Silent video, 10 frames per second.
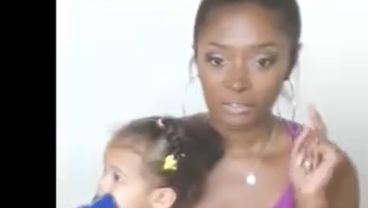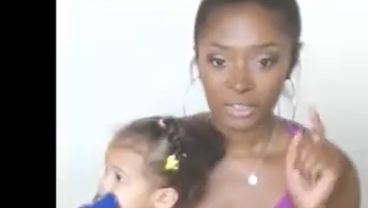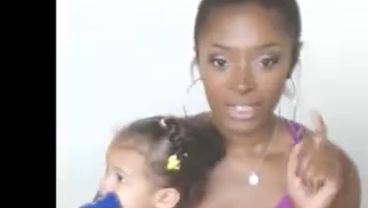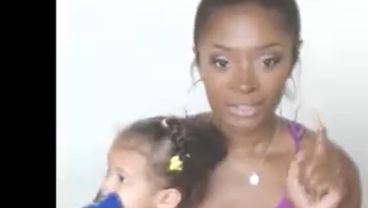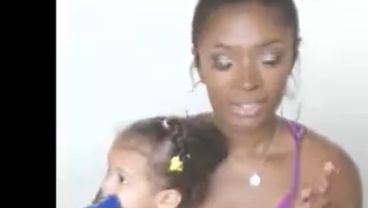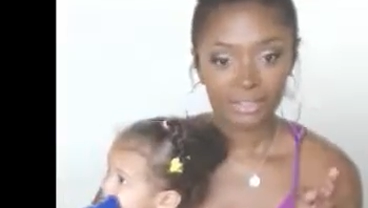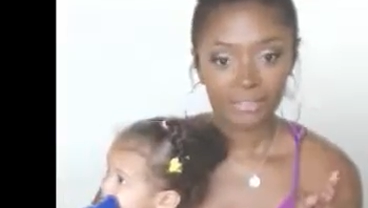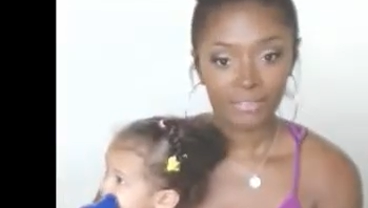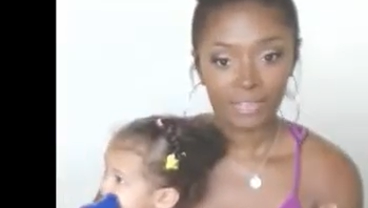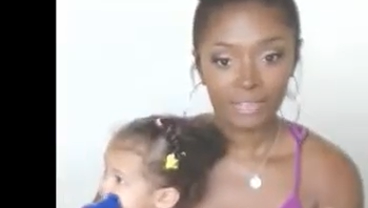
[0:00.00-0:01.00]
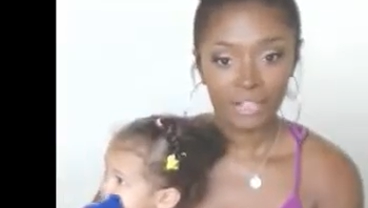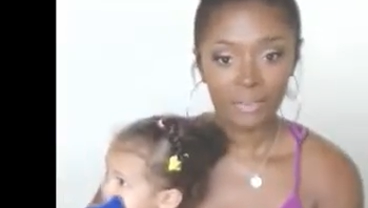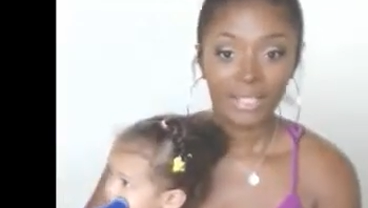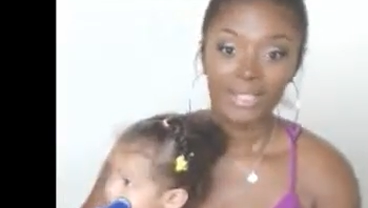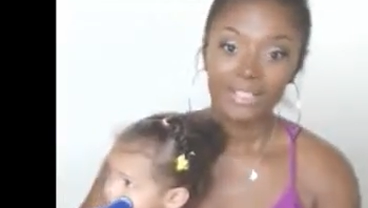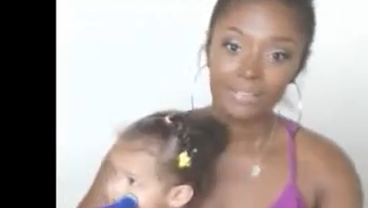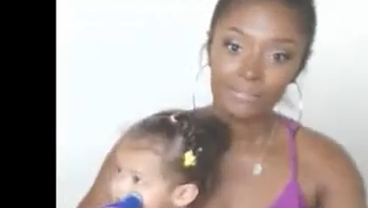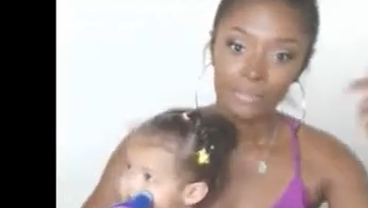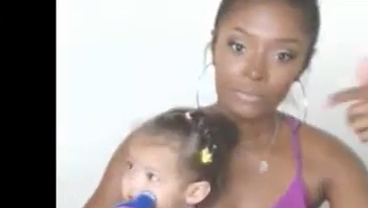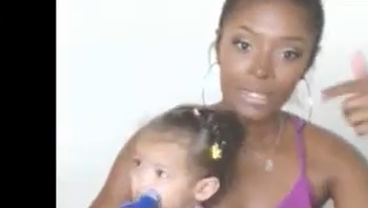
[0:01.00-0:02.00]
If you guys like the video, and
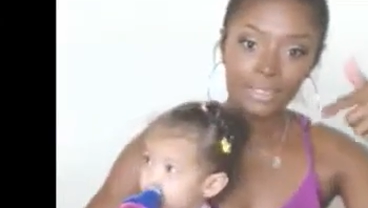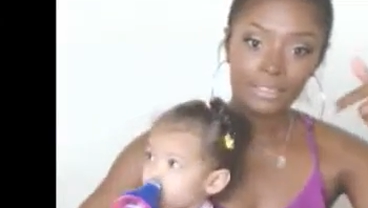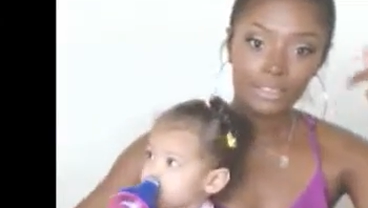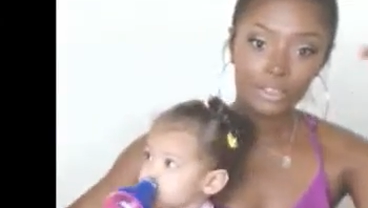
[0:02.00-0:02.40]
if you like